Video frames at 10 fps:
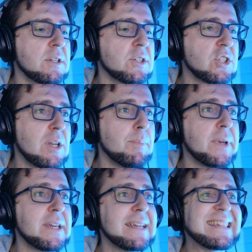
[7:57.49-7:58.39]
ship
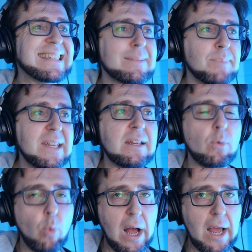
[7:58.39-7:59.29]

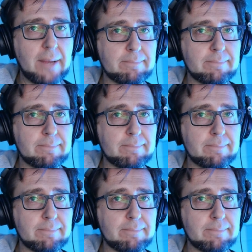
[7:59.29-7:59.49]
speed Y.